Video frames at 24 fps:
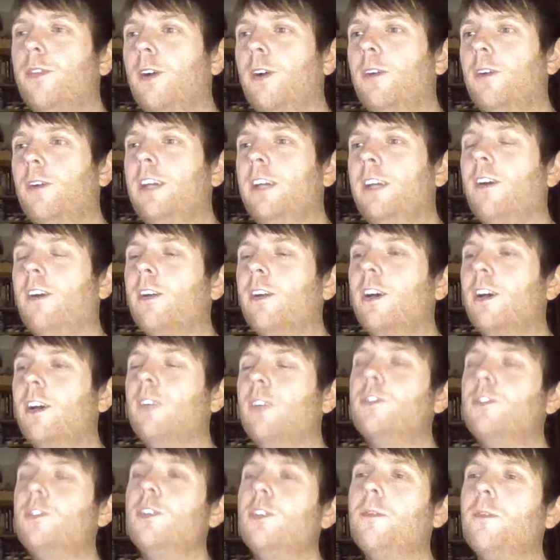in honour
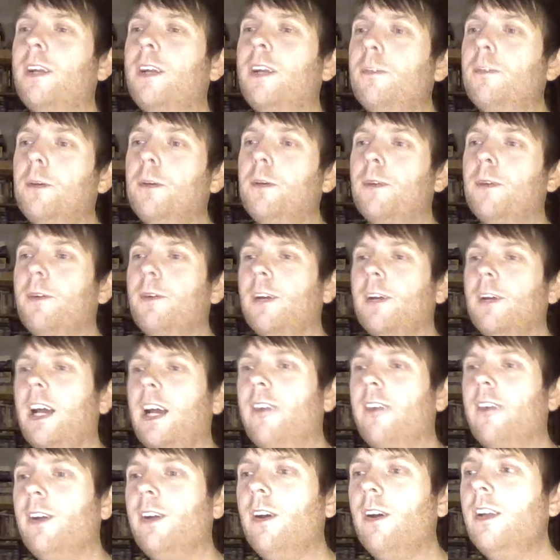of Duke of Edinburgh, but we'll
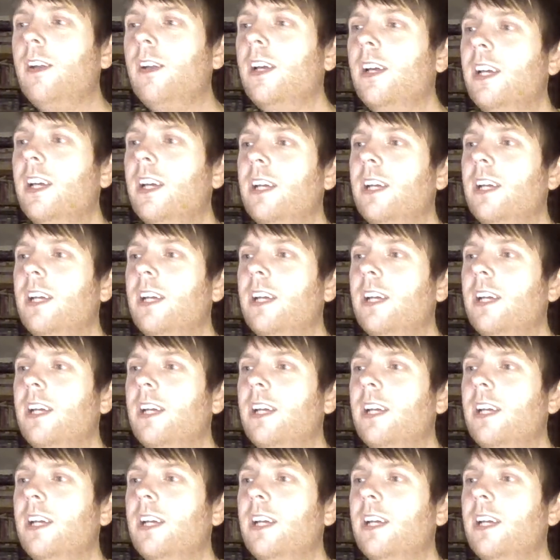carry on.